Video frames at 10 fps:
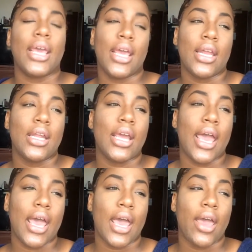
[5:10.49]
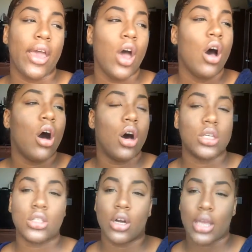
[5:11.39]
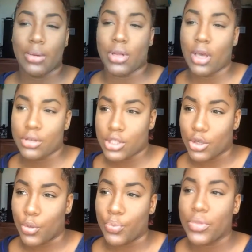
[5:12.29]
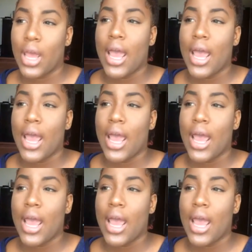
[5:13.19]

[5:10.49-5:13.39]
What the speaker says: and he had all-star game to go to.